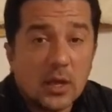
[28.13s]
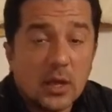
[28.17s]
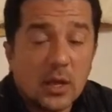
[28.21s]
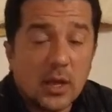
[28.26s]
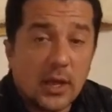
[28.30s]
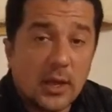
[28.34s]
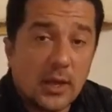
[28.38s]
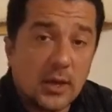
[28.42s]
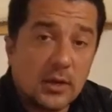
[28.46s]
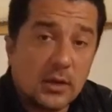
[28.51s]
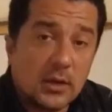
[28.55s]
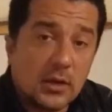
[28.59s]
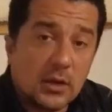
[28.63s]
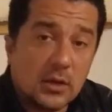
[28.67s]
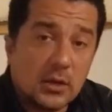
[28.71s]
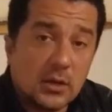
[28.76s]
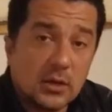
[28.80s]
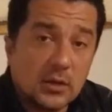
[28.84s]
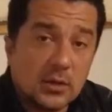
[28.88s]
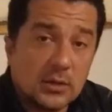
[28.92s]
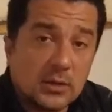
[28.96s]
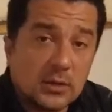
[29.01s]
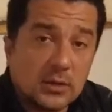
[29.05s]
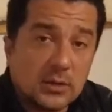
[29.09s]
And
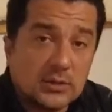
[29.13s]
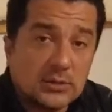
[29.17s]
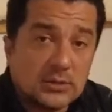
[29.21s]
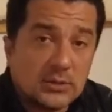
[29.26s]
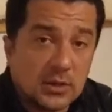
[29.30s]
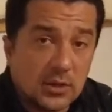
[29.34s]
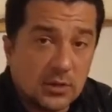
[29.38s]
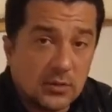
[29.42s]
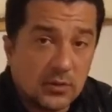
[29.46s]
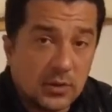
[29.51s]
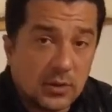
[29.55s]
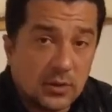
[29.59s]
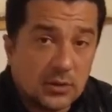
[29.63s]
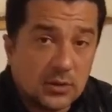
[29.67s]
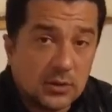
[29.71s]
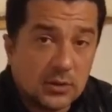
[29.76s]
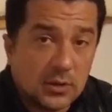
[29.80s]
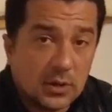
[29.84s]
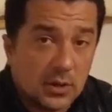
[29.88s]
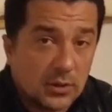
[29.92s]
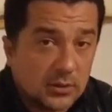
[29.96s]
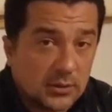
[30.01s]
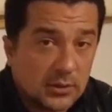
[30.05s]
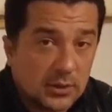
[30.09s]
it's nearing the
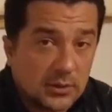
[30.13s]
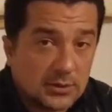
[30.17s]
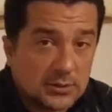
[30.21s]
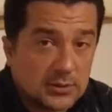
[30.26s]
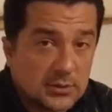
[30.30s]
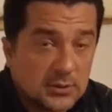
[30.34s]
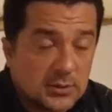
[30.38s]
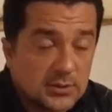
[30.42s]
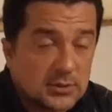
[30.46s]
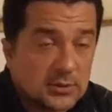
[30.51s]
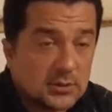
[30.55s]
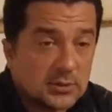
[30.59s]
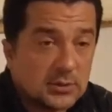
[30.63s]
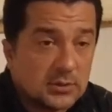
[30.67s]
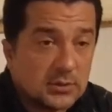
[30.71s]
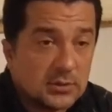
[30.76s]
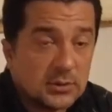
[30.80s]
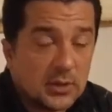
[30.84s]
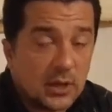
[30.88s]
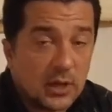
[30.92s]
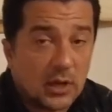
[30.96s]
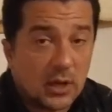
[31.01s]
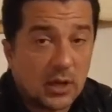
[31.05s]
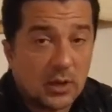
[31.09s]
hunting season
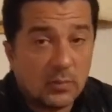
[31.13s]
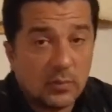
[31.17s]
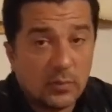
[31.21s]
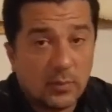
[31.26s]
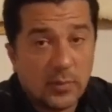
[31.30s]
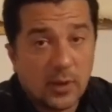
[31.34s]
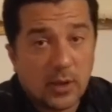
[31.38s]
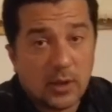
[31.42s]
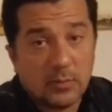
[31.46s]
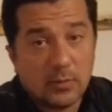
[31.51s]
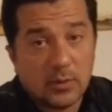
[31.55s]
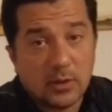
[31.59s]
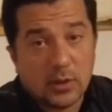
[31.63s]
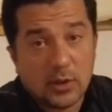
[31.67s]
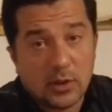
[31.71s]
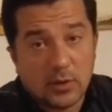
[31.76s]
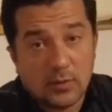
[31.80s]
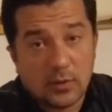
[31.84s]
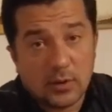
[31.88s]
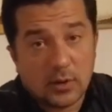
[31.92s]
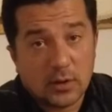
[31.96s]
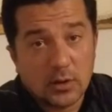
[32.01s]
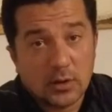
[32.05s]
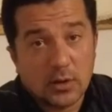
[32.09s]
that I may be
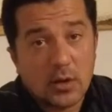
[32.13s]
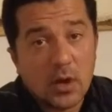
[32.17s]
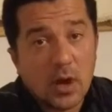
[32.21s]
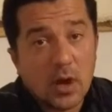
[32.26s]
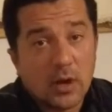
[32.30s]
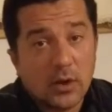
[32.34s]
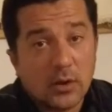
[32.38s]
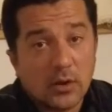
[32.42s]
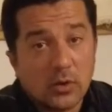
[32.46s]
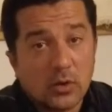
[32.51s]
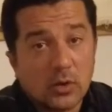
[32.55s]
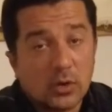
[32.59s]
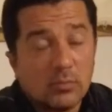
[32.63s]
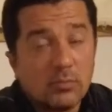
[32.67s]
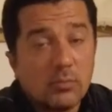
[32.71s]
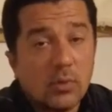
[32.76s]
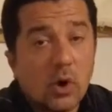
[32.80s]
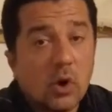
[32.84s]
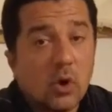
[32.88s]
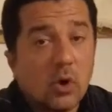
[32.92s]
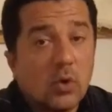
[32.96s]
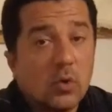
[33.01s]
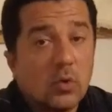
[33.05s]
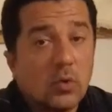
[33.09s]
carrying a gun or a
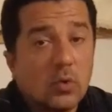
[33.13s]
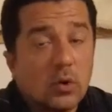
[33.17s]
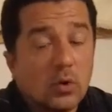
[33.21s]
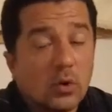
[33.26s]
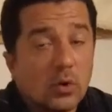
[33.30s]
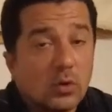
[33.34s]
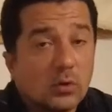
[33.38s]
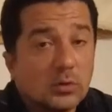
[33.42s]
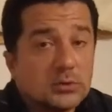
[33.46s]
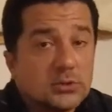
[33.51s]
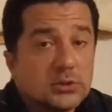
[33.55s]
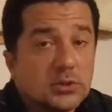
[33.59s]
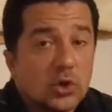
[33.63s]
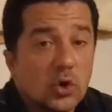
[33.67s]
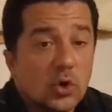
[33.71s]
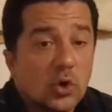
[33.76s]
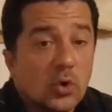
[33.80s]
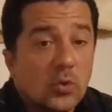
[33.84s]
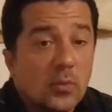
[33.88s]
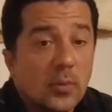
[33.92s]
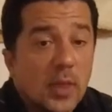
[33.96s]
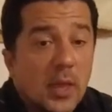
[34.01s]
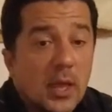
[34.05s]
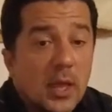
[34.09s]
bow
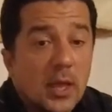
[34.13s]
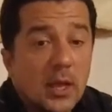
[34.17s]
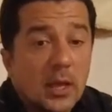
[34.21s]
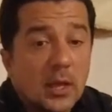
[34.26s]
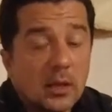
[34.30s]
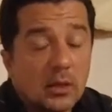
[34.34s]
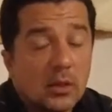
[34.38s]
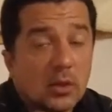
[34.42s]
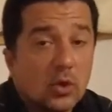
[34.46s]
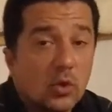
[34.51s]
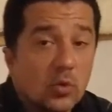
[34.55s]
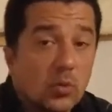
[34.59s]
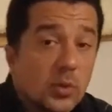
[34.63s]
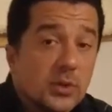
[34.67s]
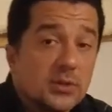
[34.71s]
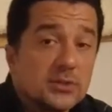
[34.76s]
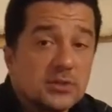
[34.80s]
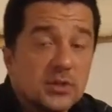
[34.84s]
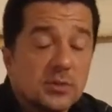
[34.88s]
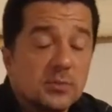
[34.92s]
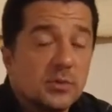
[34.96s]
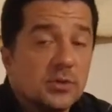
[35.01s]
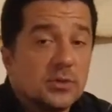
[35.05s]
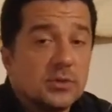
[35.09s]
also, along with
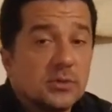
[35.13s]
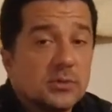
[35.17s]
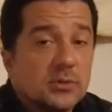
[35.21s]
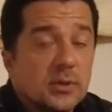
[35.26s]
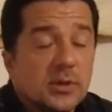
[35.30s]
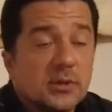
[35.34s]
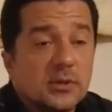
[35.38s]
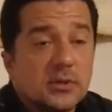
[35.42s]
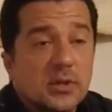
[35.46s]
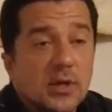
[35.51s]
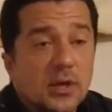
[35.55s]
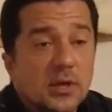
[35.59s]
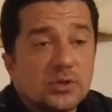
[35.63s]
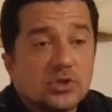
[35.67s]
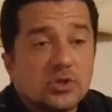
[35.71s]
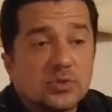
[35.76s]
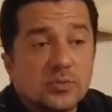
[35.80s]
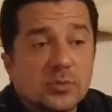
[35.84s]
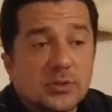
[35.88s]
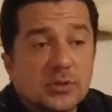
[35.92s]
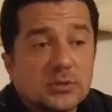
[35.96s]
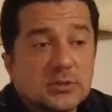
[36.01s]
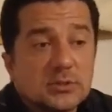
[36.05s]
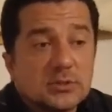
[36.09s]
some other
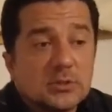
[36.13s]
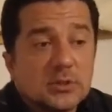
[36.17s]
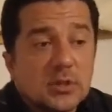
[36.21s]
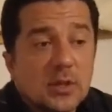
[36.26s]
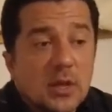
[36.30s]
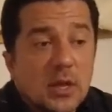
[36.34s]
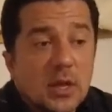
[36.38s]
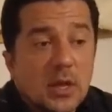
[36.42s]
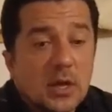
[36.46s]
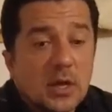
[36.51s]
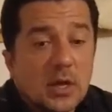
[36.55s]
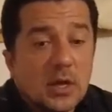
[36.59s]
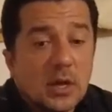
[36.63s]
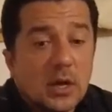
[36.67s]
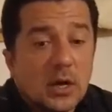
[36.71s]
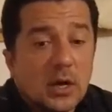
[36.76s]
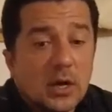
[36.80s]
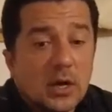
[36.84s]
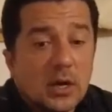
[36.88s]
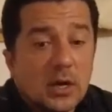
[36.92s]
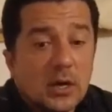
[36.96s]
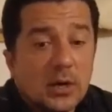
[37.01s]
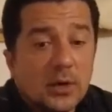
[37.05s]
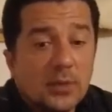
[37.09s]
attachments
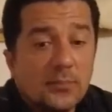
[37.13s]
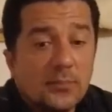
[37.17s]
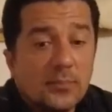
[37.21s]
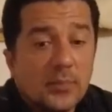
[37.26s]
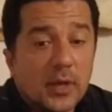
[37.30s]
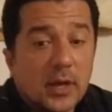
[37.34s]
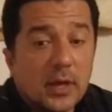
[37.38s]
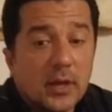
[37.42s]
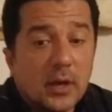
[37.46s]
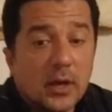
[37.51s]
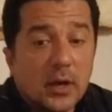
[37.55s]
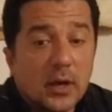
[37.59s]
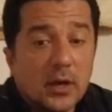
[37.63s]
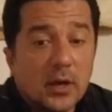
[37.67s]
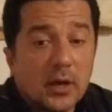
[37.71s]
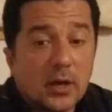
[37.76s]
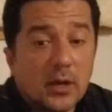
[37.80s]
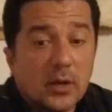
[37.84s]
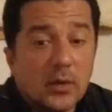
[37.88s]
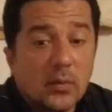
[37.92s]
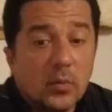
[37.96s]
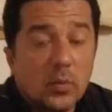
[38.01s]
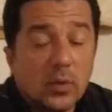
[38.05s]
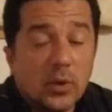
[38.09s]
that
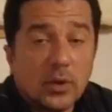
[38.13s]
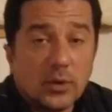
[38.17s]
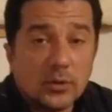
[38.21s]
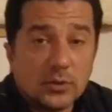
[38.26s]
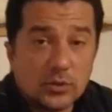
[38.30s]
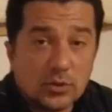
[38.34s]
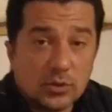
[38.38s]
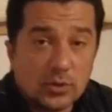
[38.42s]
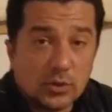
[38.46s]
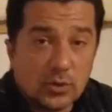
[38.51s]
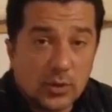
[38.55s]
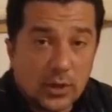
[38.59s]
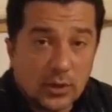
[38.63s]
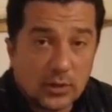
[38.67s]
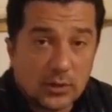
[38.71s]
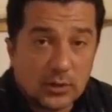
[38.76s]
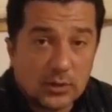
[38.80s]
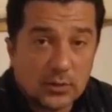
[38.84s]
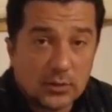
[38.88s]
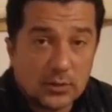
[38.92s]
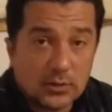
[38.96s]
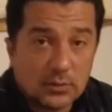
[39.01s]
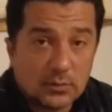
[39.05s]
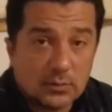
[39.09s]
I wanted to create
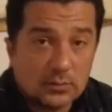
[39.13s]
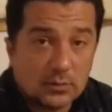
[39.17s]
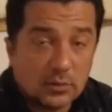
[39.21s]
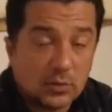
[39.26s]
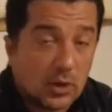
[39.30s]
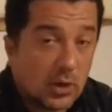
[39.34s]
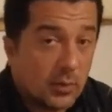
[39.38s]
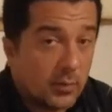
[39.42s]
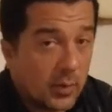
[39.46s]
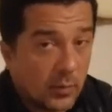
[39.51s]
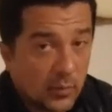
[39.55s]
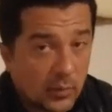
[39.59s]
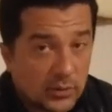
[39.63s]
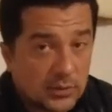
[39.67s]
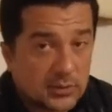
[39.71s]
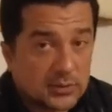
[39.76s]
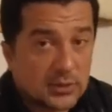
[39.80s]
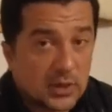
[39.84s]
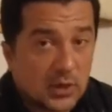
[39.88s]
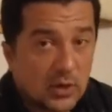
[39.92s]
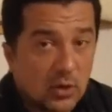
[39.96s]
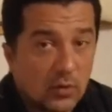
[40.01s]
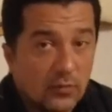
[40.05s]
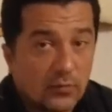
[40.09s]
or come up with this
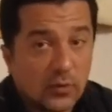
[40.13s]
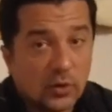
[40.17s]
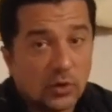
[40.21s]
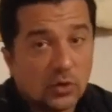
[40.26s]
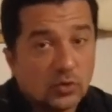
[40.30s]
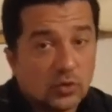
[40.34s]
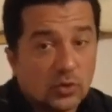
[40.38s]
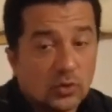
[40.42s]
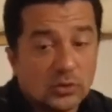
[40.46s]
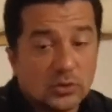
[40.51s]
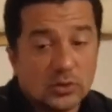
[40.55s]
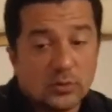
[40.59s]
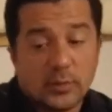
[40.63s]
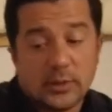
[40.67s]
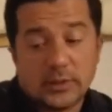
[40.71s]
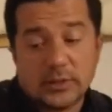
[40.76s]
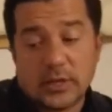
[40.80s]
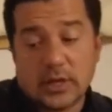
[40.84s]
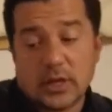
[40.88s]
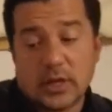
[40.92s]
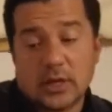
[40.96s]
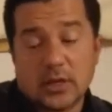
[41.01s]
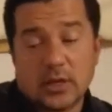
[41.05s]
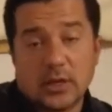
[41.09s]
idea for utility, but
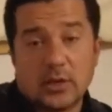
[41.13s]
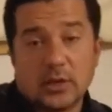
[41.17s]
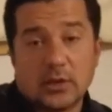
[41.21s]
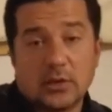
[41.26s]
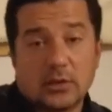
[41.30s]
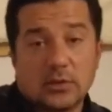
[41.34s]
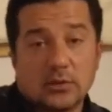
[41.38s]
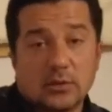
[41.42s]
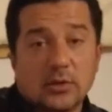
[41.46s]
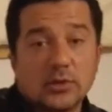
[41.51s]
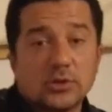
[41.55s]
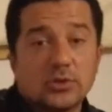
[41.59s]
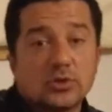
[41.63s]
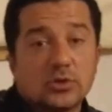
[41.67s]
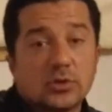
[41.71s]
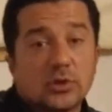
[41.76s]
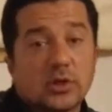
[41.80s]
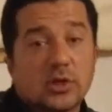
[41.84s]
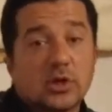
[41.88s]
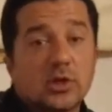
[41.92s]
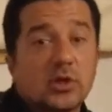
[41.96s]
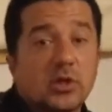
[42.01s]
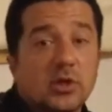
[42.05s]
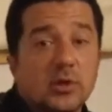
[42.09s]
that I can literally
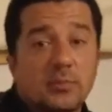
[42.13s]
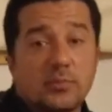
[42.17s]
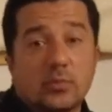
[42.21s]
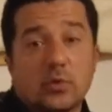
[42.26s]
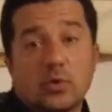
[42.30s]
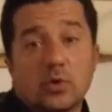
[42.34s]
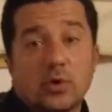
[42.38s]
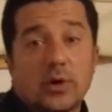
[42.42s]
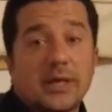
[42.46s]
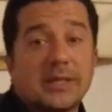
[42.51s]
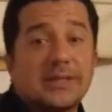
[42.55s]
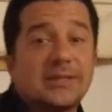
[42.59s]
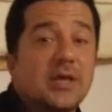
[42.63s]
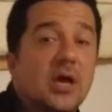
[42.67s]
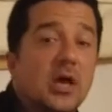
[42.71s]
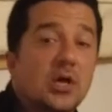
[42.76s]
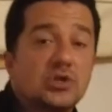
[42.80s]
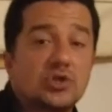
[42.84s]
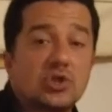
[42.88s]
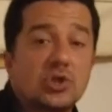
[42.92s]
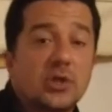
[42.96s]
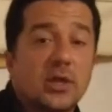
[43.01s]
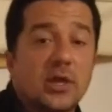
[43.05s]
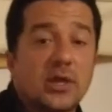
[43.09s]
clip or
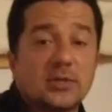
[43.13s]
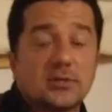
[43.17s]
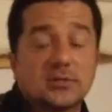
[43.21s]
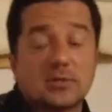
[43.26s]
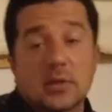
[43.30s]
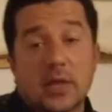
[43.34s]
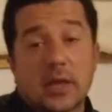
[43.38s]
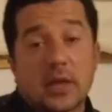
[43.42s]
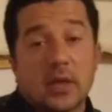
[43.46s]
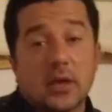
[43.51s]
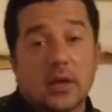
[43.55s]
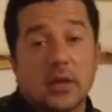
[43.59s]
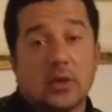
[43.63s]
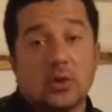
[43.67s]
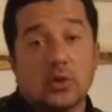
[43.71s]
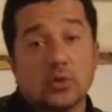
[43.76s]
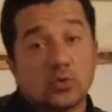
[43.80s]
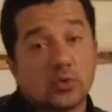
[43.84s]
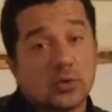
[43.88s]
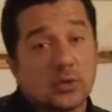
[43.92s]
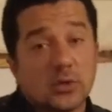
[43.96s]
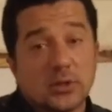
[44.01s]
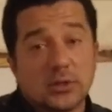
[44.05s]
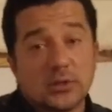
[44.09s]
attach things like a
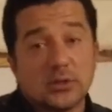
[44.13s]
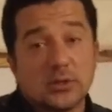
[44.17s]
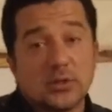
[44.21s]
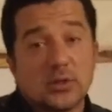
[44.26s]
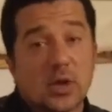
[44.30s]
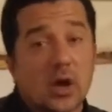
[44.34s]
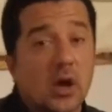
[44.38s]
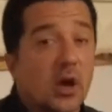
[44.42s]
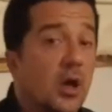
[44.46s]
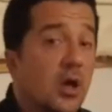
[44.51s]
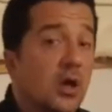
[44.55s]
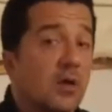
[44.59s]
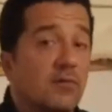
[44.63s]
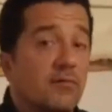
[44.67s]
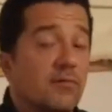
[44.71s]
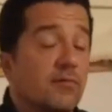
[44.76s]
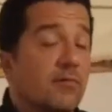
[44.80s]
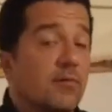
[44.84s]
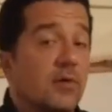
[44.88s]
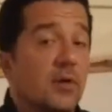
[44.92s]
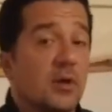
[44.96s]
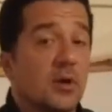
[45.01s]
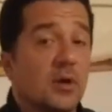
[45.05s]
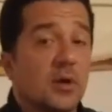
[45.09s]
utility knife
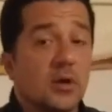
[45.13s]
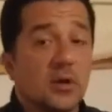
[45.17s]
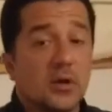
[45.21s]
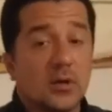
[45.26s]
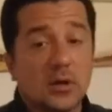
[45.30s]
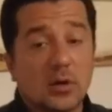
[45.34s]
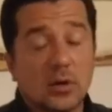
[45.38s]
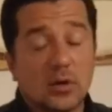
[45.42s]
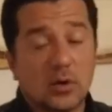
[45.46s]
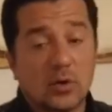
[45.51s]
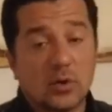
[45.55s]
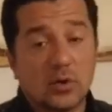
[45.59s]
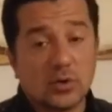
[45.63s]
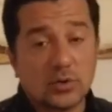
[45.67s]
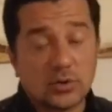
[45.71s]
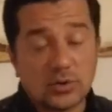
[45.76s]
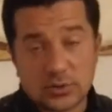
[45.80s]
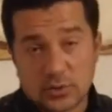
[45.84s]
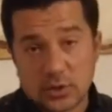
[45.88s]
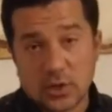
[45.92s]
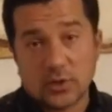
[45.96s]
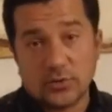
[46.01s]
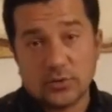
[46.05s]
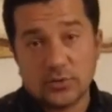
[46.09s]
or
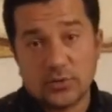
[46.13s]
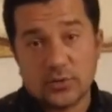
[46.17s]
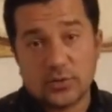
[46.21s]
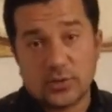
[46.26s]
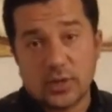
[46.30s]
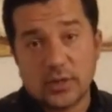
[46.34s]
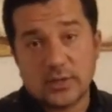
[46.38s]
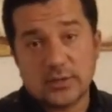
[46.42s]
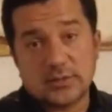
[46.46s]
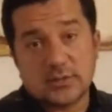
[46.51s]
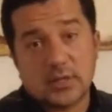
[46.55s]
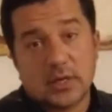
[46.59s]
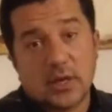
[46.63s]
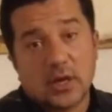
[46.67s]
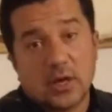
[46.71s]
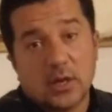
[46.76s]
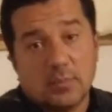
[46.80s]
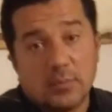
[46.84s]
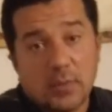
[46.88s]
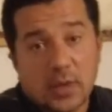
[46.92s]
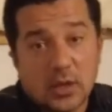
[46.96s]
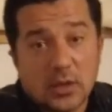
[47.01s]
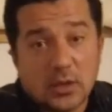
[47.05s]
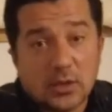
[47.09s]
other things that I
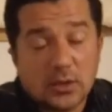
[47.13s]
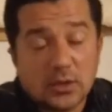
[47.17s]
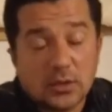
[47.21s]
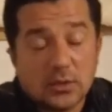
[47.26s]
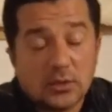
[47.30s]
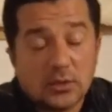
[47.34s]
may